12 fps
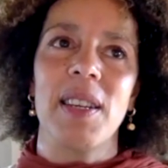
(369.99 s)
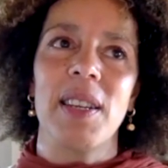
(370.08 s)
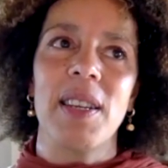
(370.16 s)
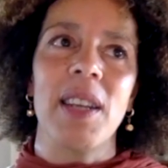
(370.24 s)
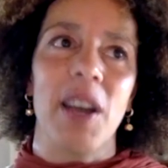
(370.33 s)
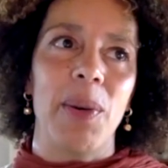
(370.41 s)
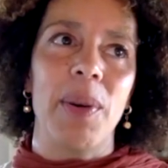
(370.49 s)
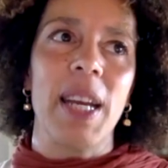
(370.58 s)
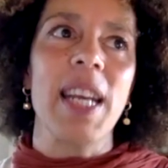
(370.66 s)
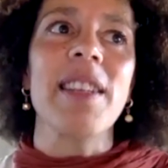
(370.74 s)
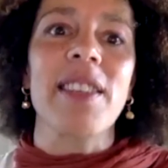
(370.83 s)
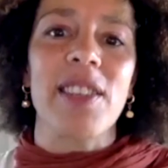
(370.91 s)
you know,
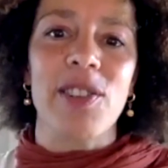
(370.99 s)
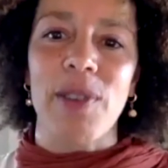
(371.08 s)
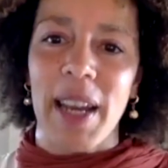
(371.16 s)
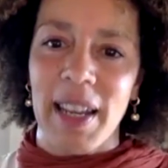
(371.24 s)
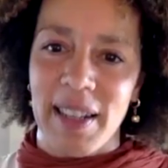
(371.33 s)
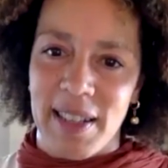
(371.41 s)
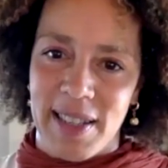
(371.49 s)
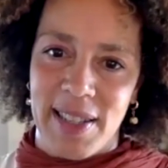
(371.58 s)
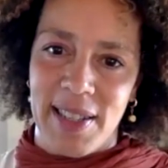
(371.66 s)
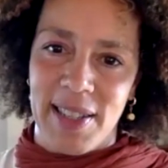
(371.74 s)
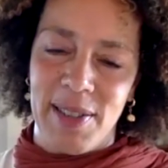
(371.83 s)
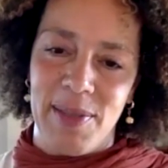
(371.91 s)
integrate
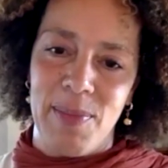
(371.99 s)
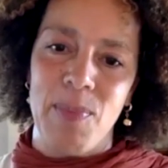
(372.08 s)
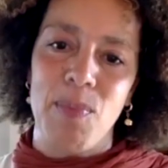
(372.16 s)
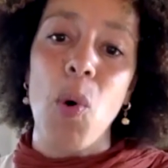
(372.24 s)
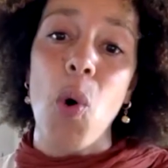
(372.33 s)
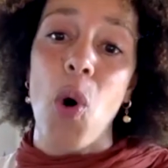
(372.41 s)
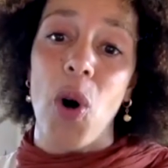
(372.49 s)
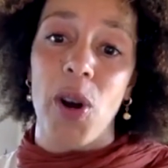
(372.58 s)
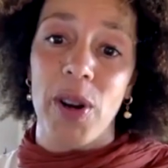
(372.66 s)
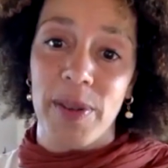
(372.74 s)
more.